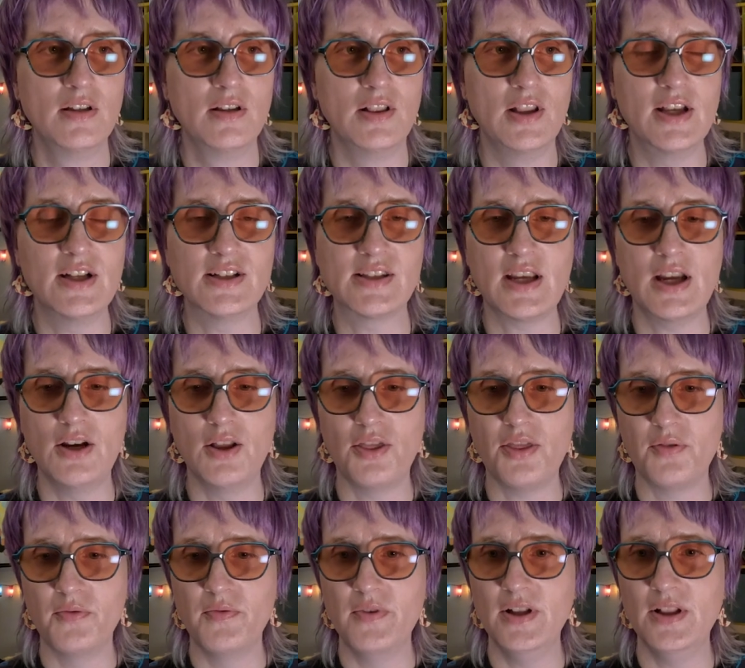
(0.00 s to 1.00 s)
Like, it's kind of
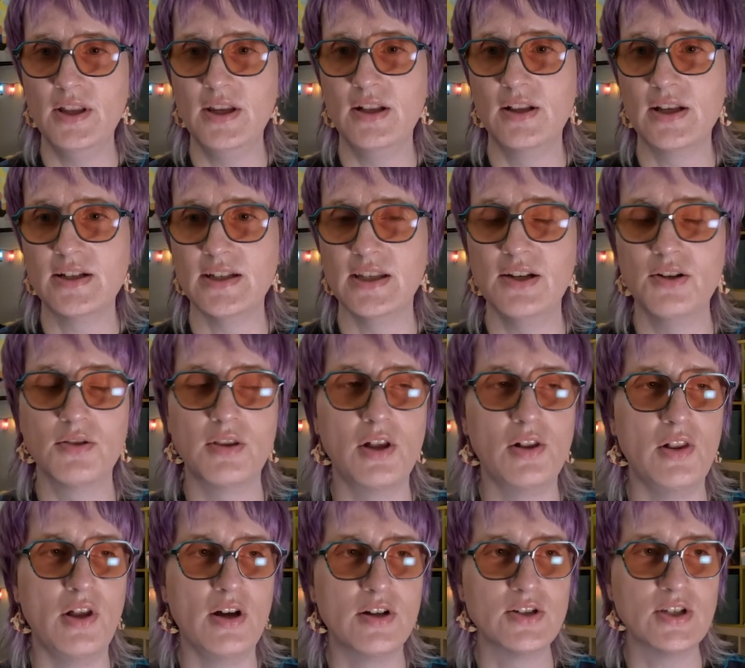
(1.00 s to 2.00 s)
thrilling, like, to hear the
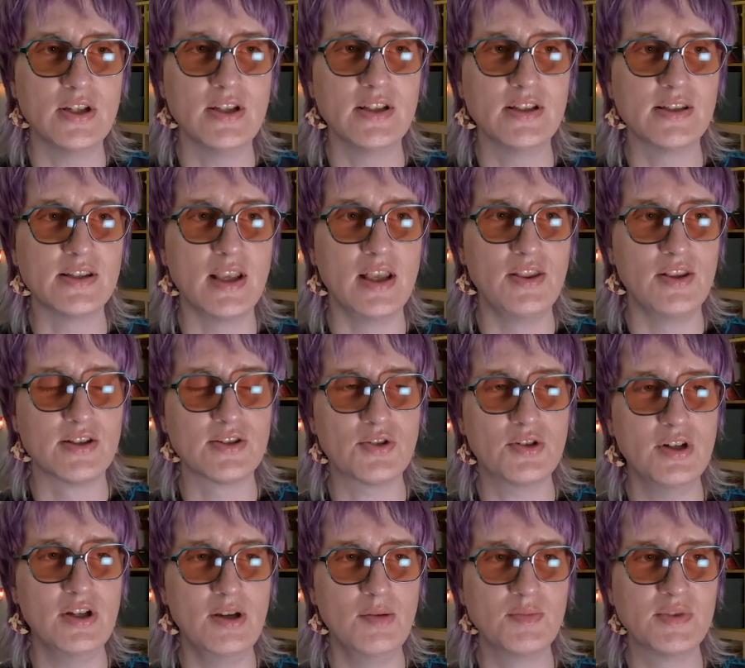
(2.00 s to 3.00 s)
launches and the
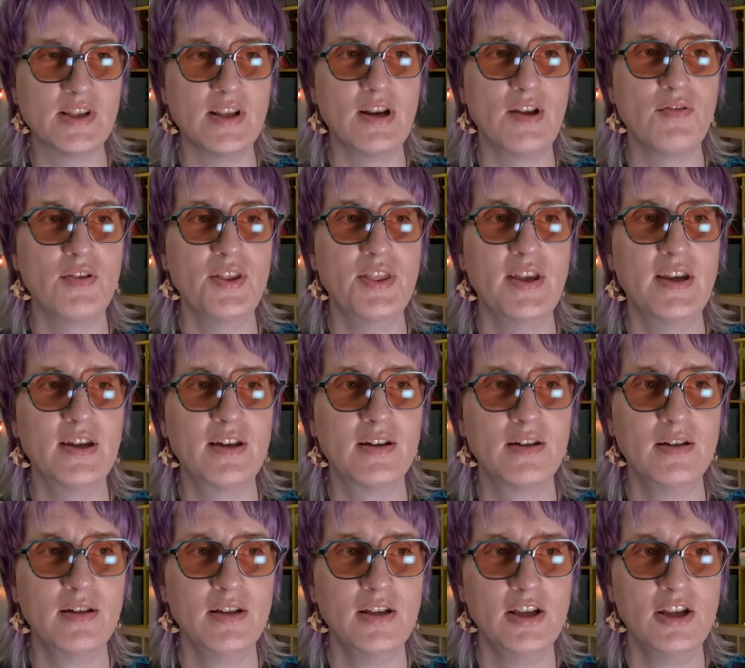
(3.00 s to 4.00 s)
screams and
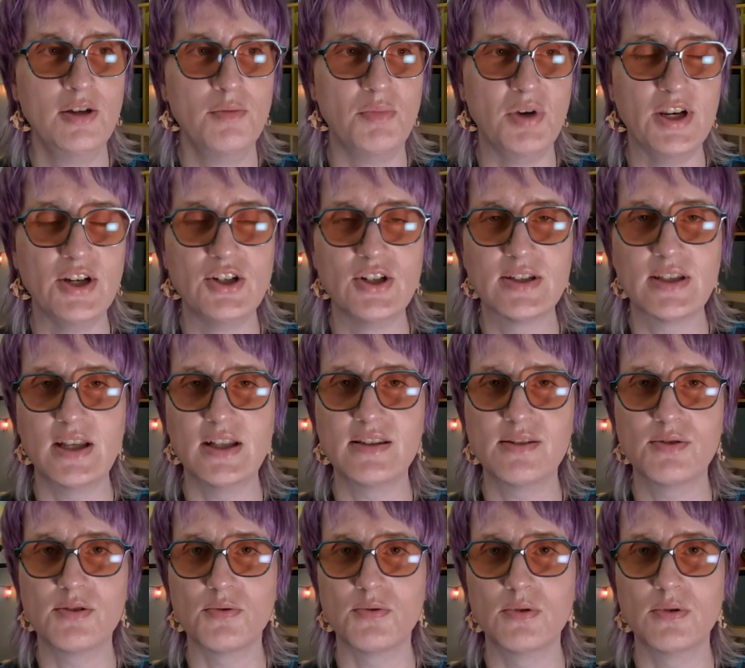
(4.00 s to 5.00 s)
everything, but it just
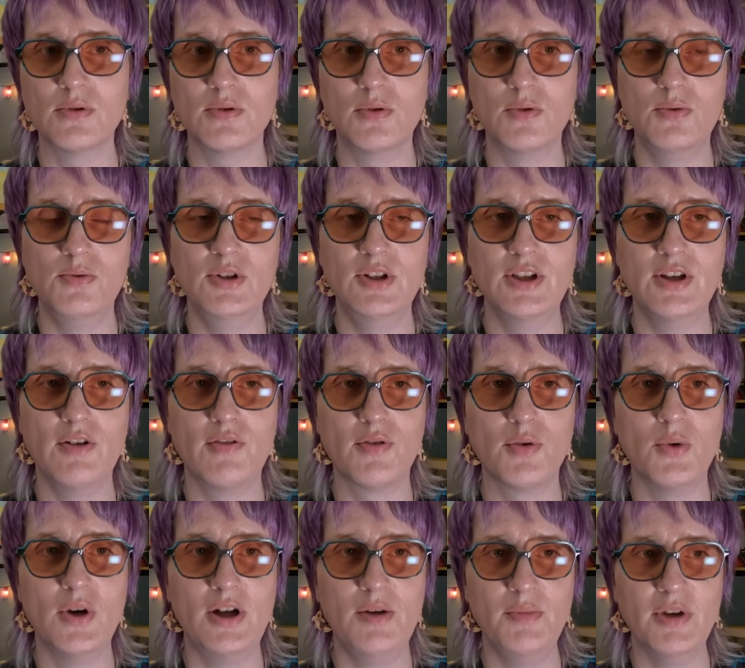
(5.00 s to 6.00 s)
gets really
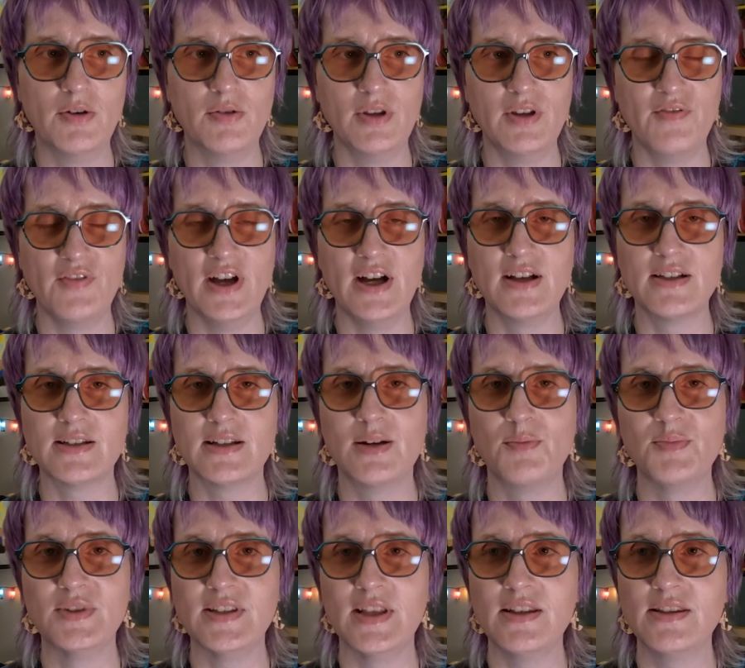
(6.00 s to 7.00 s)
overwhelming really fast. And I'm
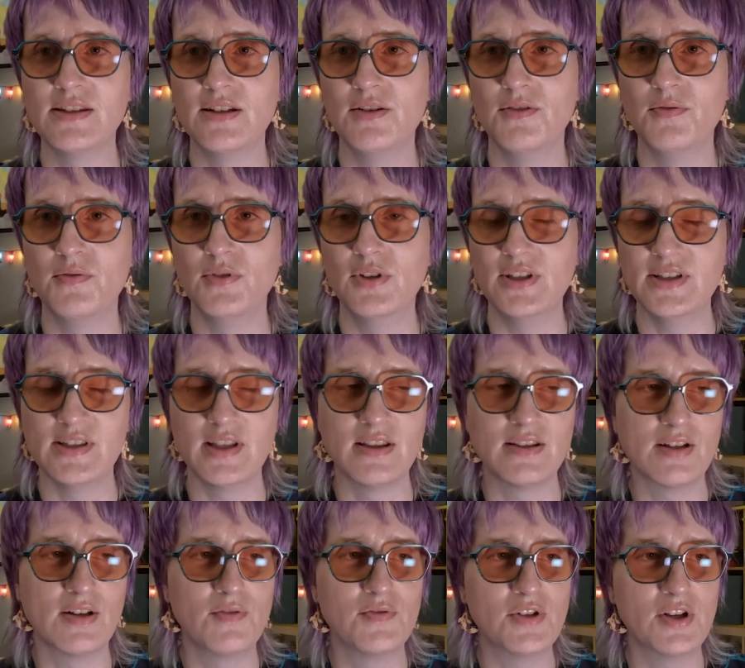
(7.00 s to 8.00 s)
sensitive, really
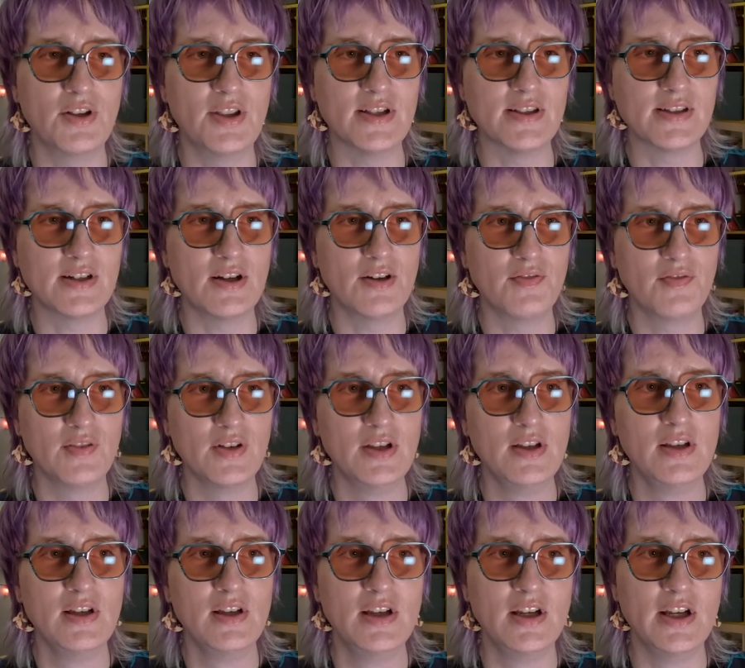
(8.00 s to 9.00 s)
sensitive to all that stuff,
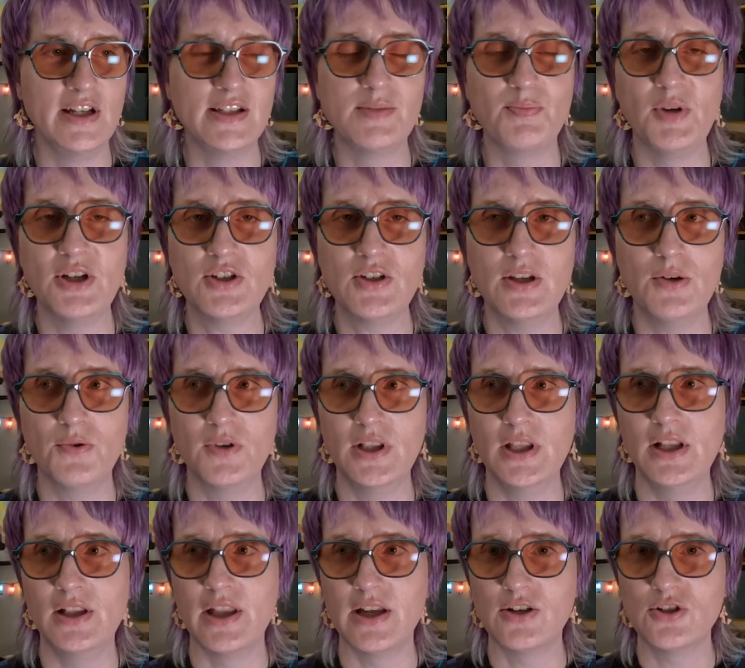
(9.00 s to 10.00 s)
especially really,
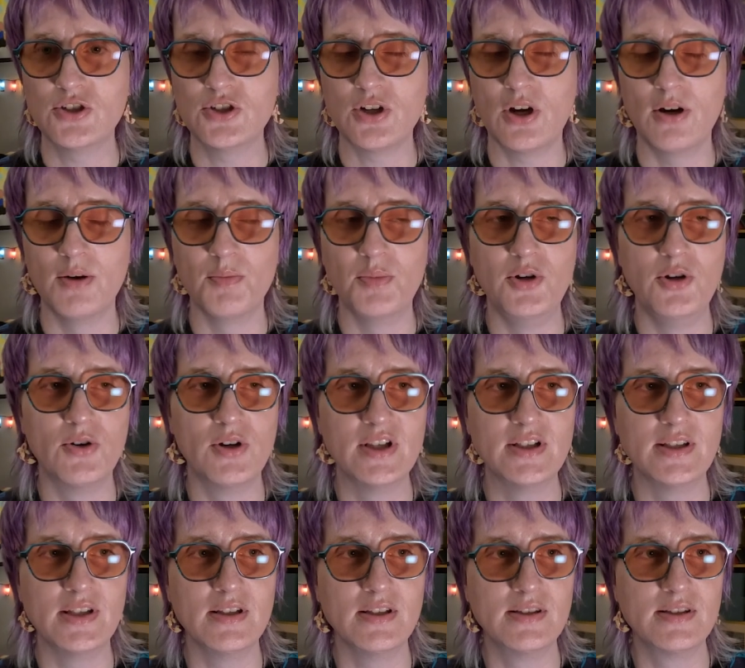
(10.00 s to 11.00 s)
like, sharp
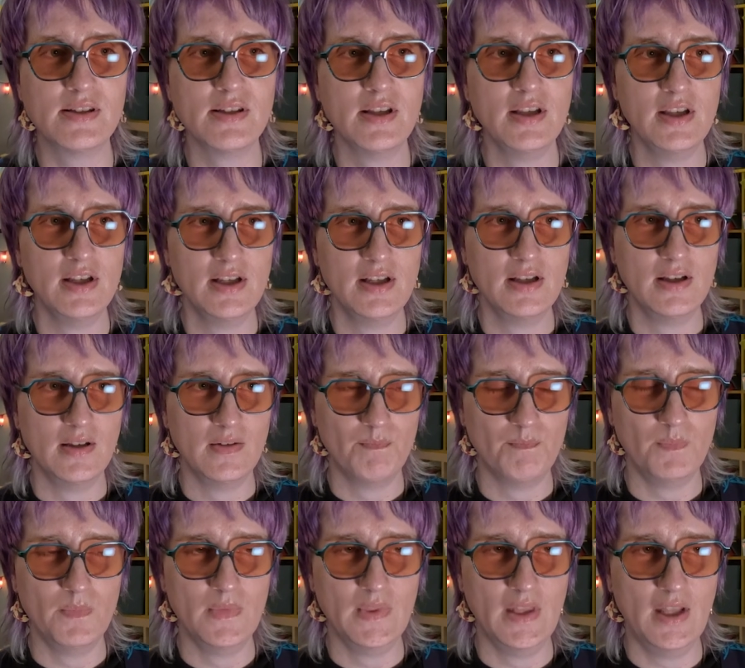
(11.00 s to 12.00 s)
noises
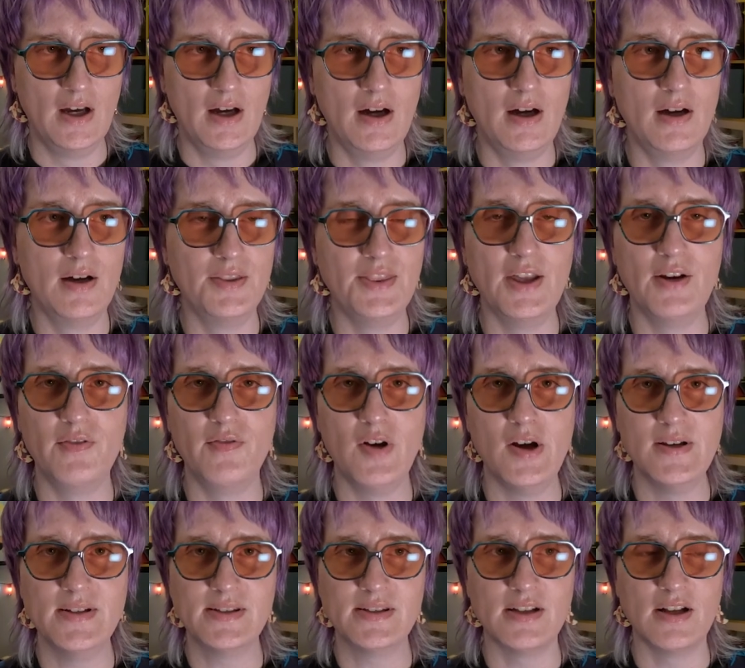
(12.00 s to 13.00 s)
uh, that are
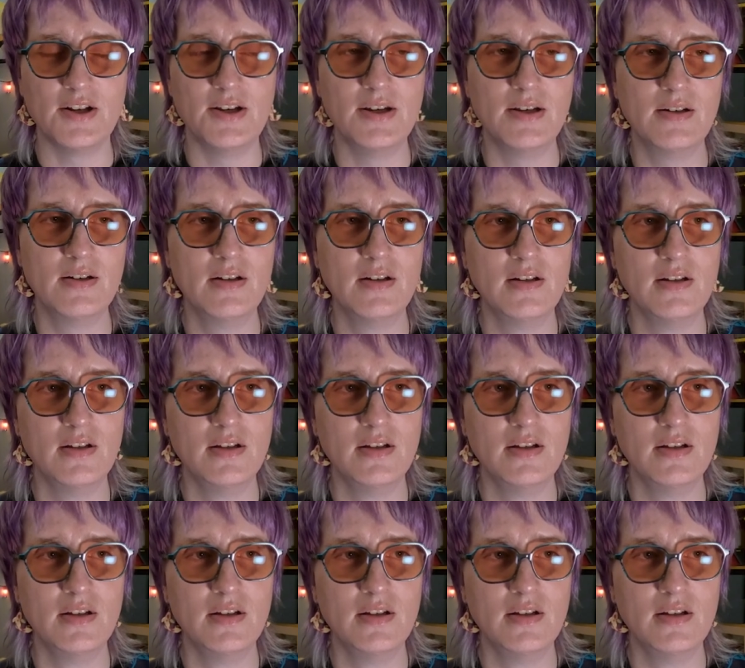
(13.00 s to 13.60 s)
very sudden.